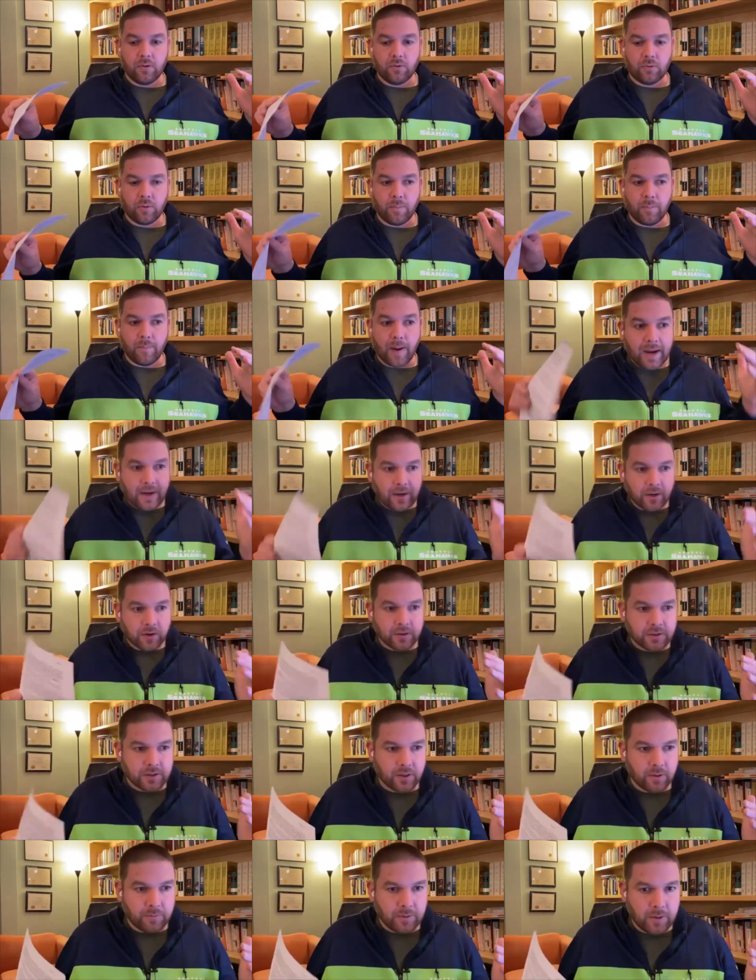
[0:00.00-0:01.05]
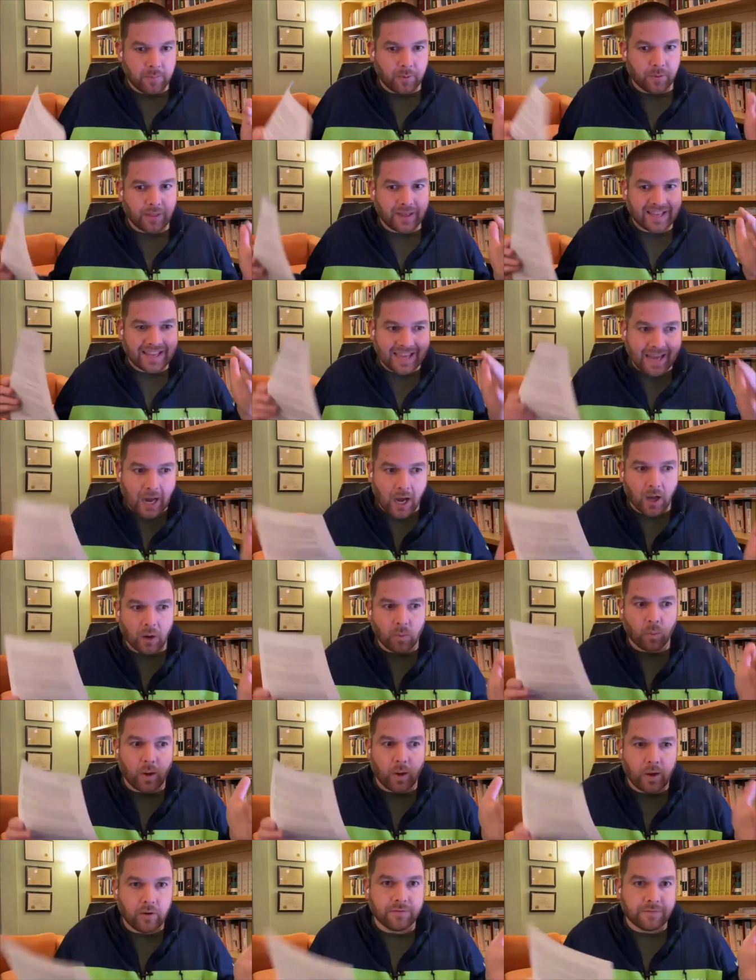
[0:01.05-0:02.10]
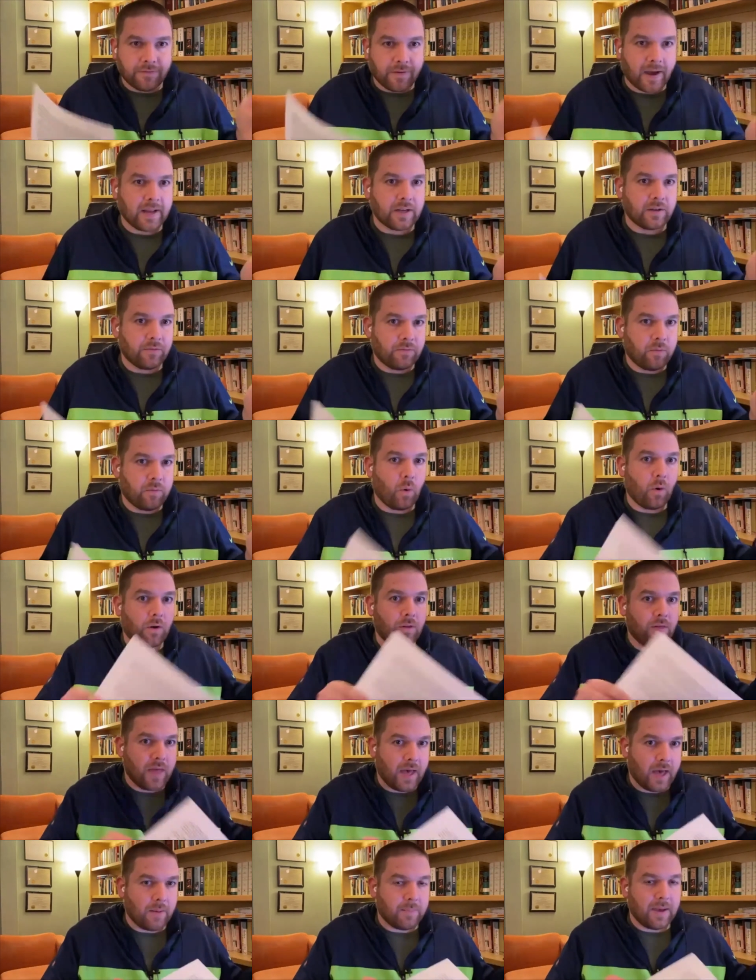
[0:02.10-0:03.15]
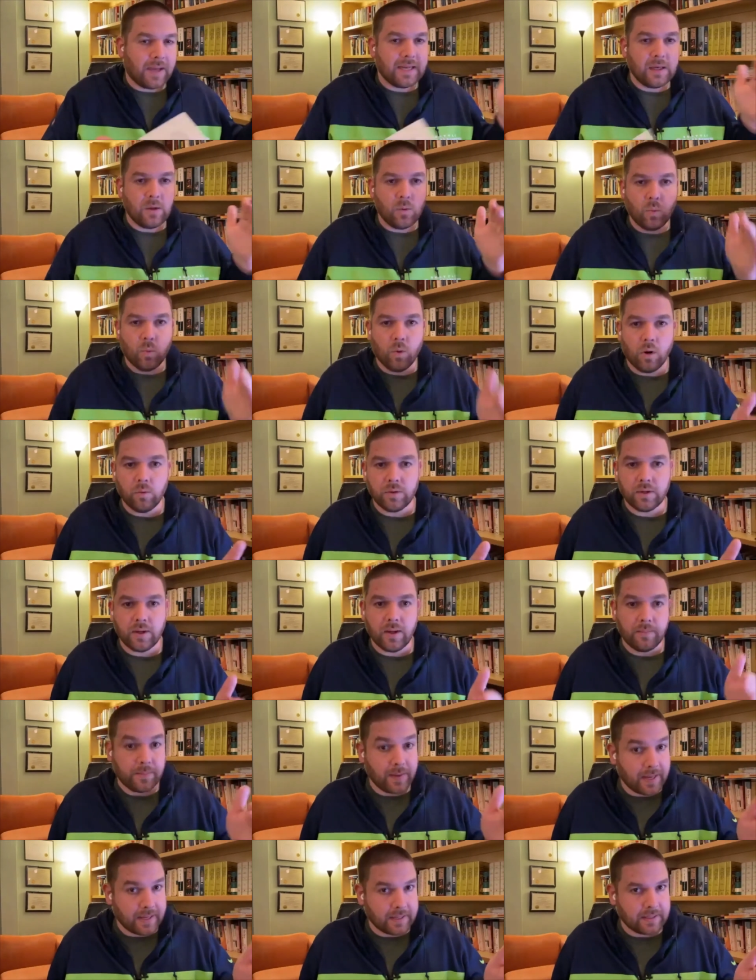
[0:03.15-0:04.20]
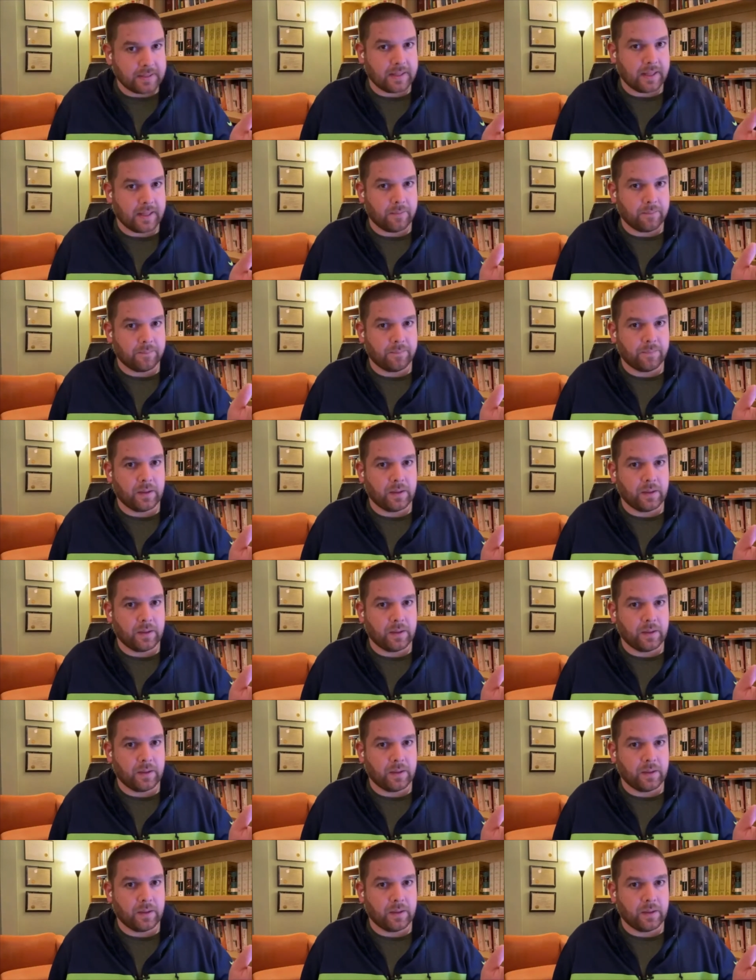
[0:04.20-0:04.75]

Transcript: reminders to the people that God will fight for them and he won't abandon them